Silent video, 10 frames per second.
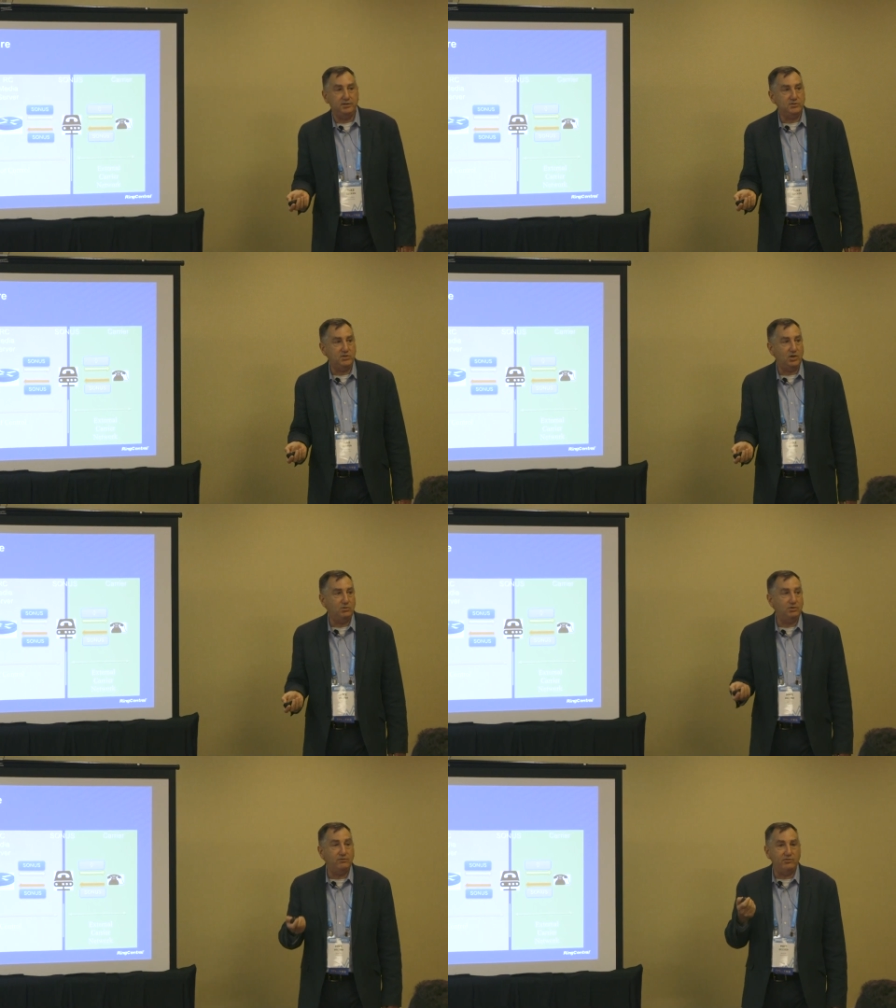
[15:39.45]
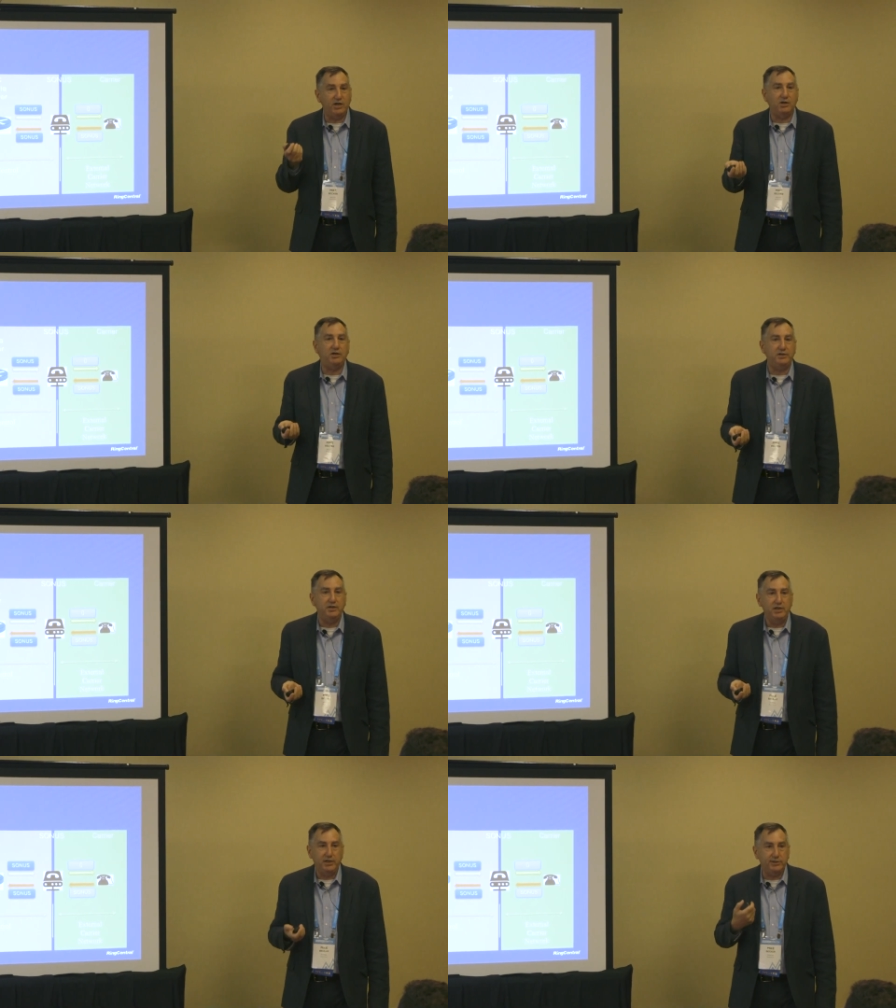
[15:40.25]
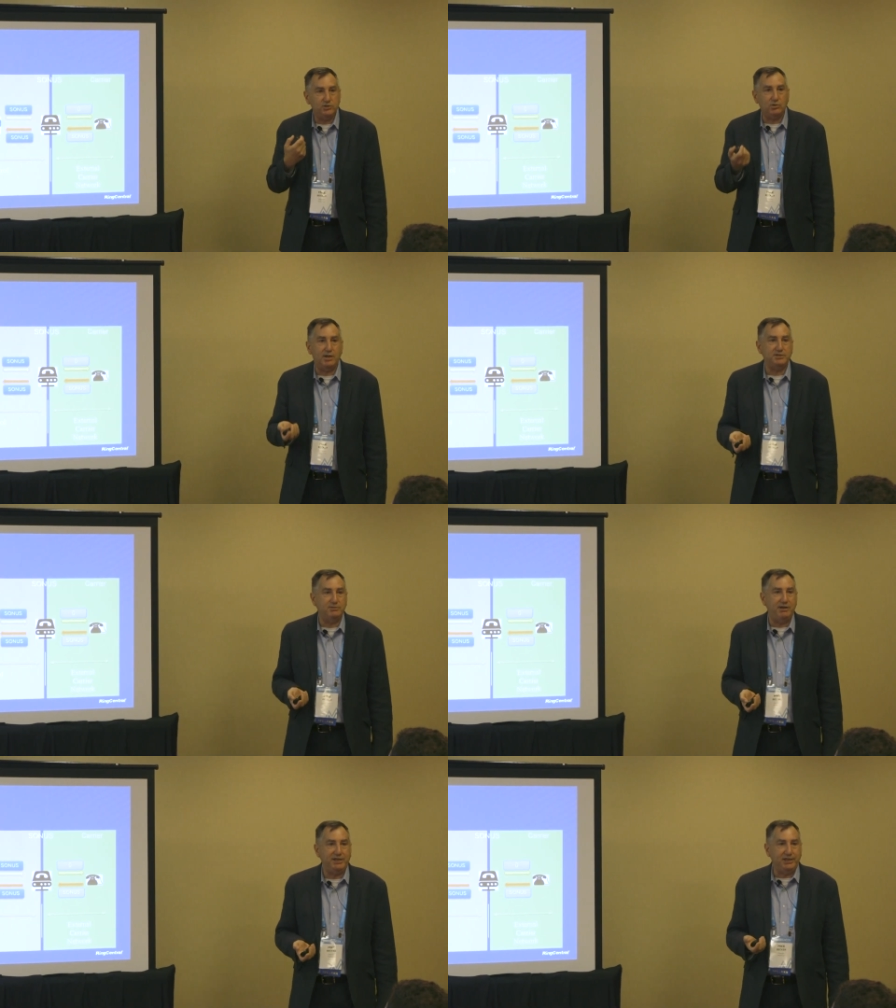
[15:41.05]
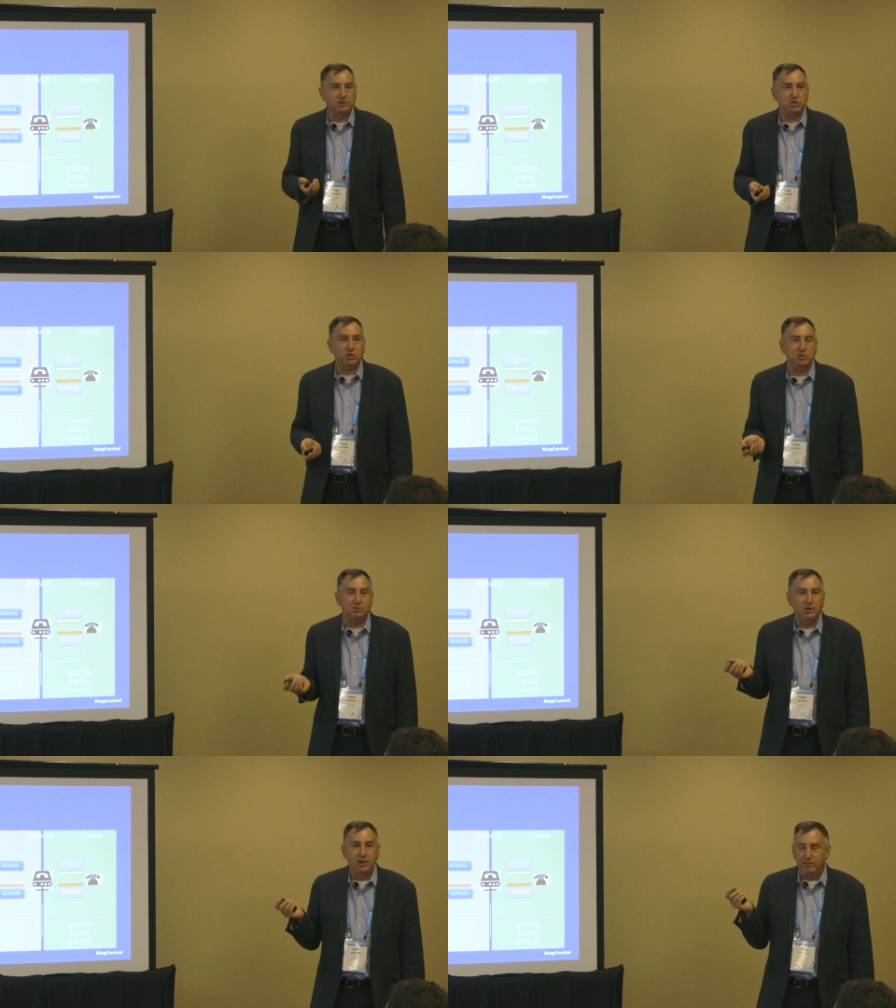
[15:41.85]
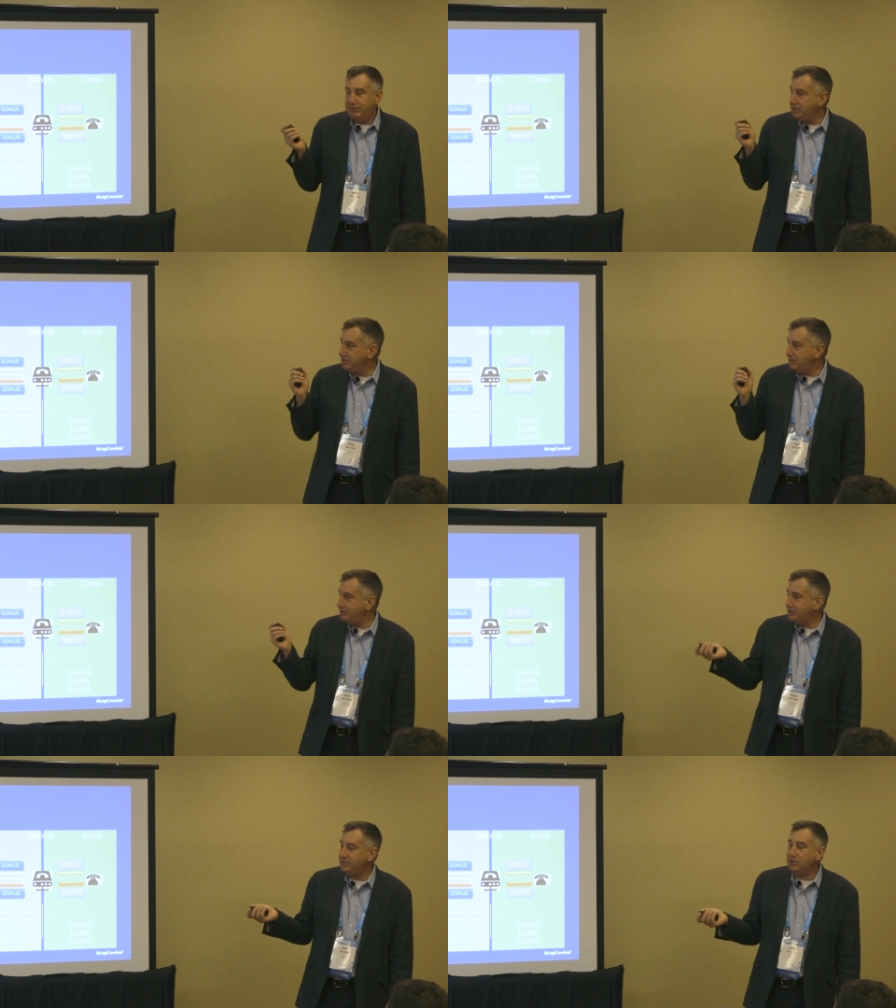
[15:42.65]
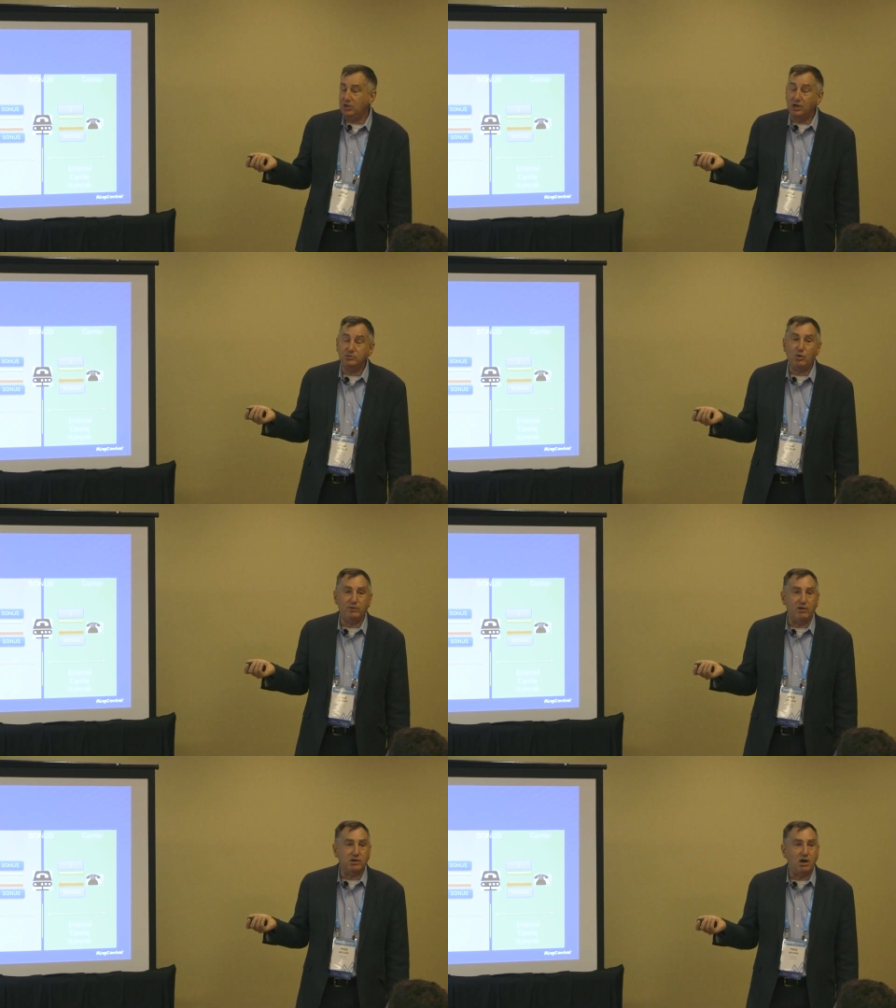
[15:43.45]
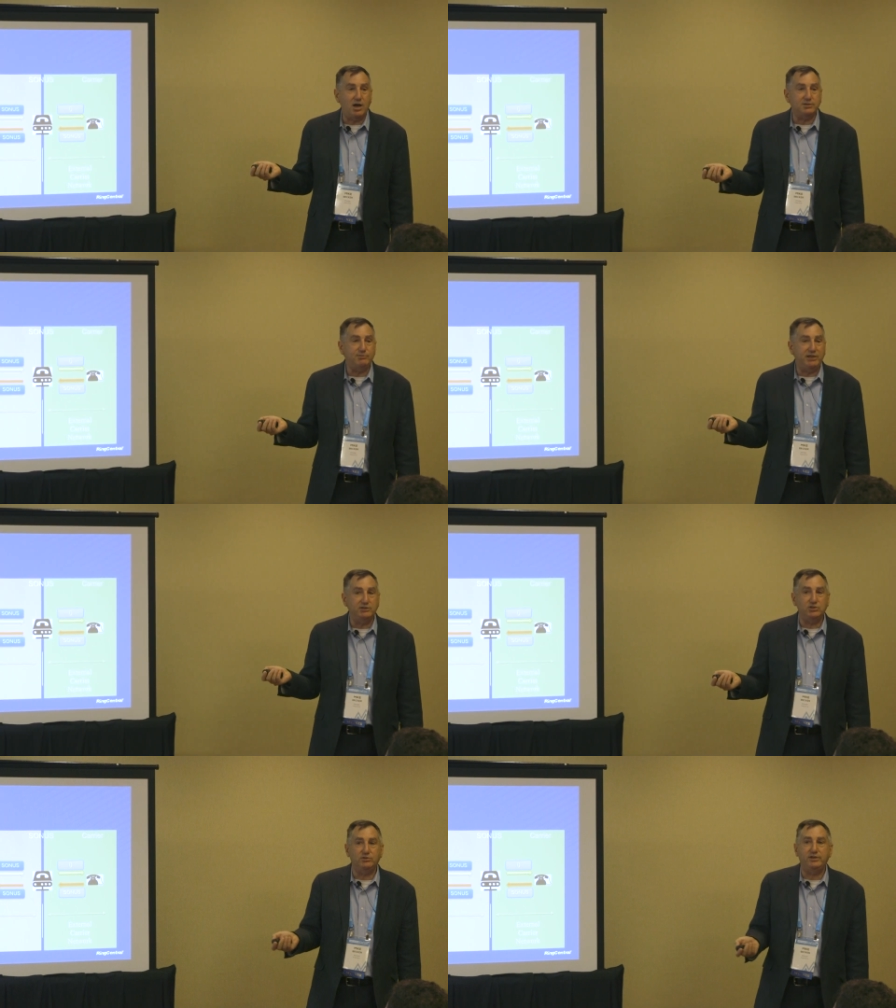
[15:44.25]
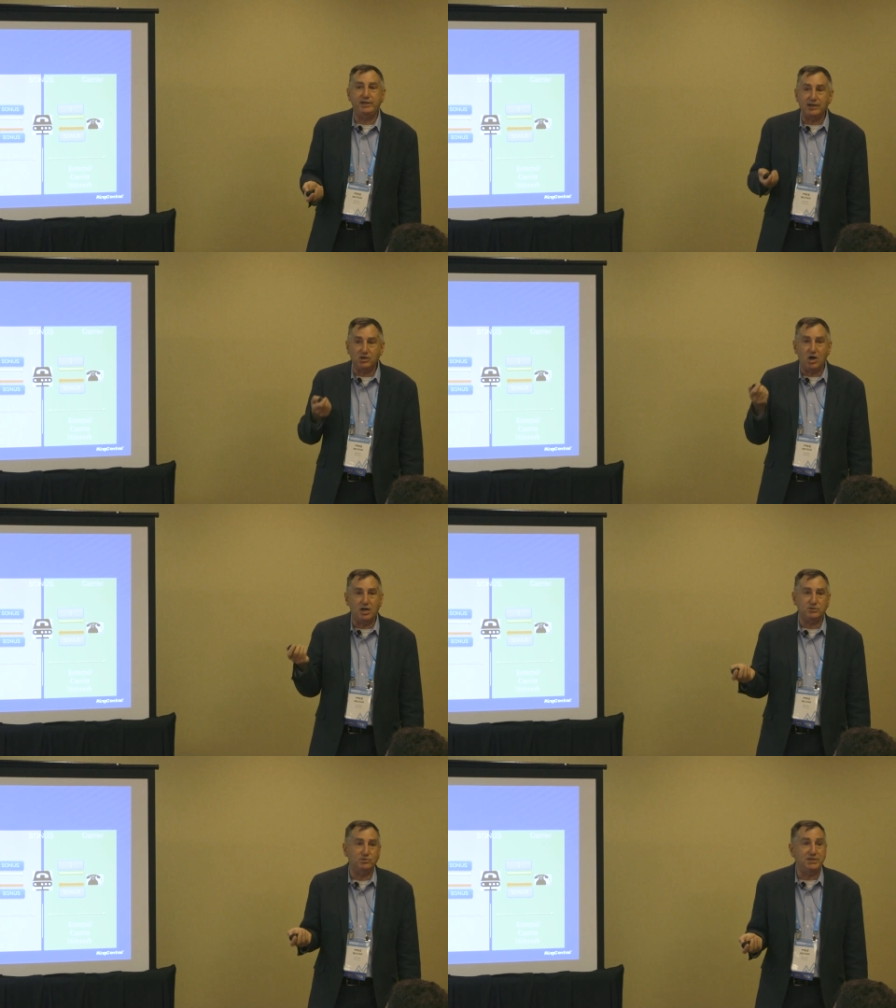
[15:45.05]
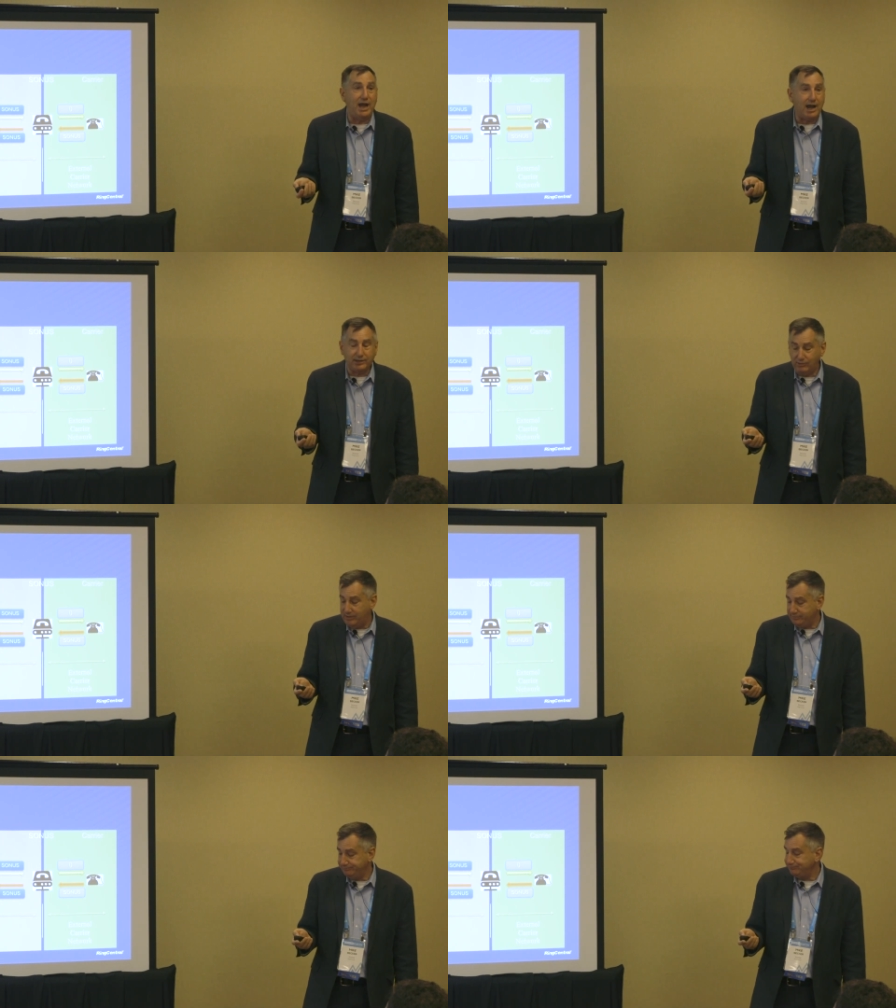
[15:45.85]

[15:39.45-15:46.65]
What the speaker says: And so we were very interested in making sure, because it's such a large part of our cost, making sure that that cost was accurate.